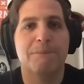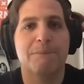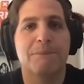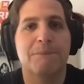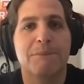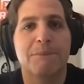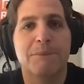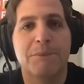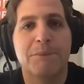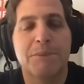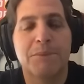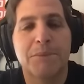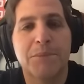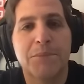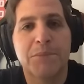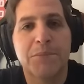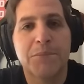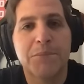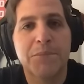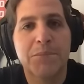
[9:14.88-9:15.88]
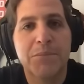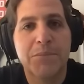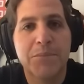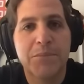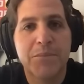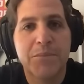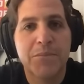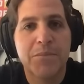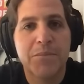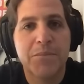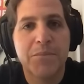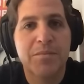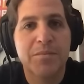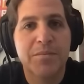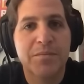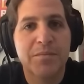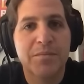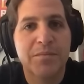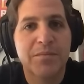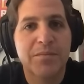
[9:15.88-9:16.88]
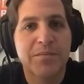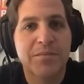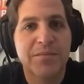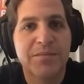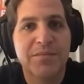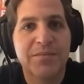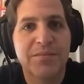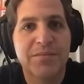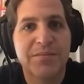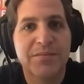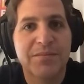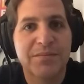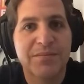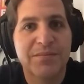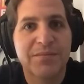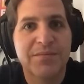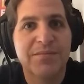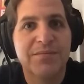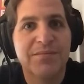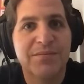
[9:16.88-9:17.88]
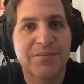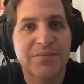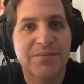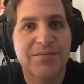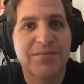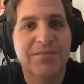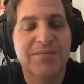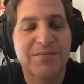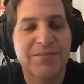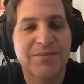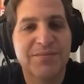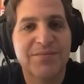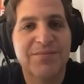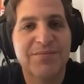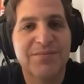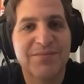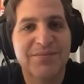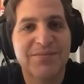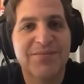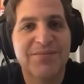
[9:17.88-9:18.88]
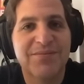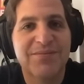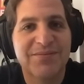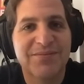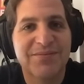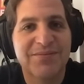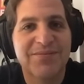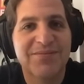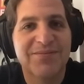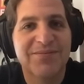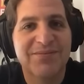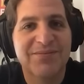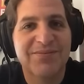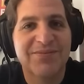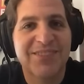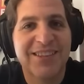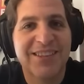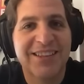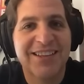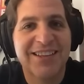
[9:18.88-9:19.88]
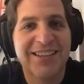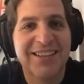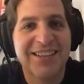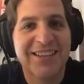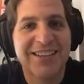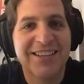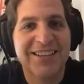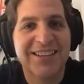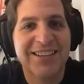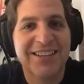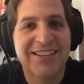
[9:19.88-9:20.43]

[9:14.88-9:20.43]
This person isn't speaking.